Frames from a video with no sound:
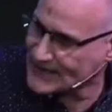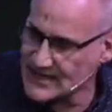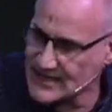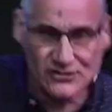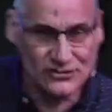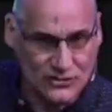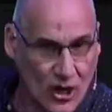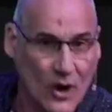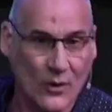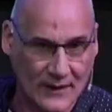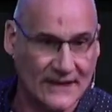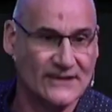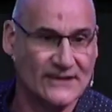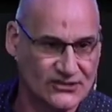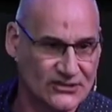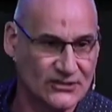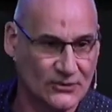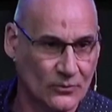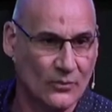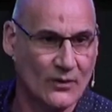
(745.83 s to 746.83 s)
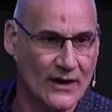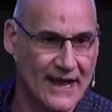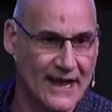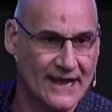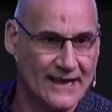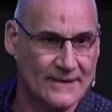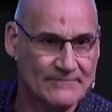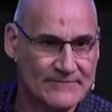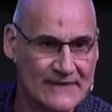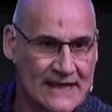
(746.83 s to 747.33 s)
going somewhere.
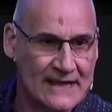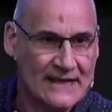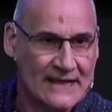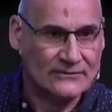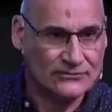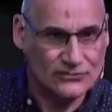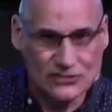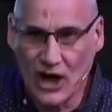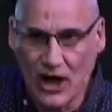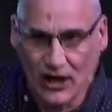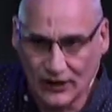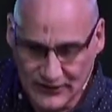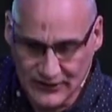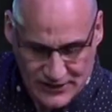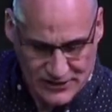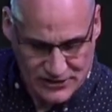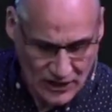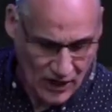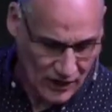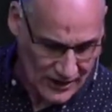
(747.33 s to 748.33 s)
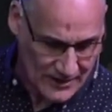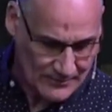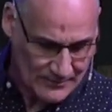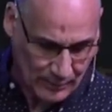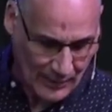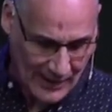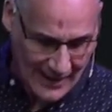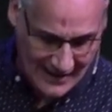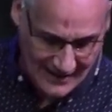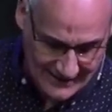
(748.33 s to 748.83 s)
God has got a
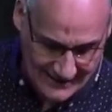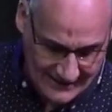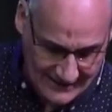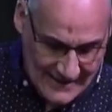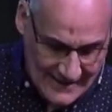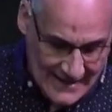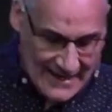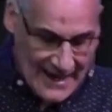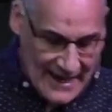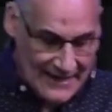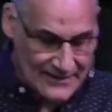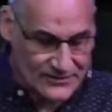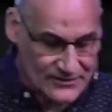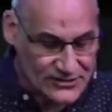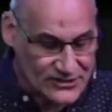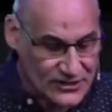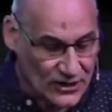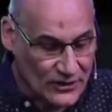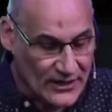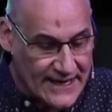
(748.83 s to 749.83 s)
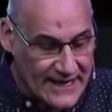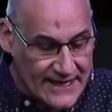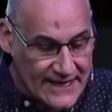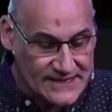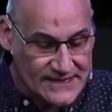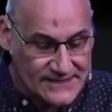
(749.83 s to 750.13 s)
plan. And so he is,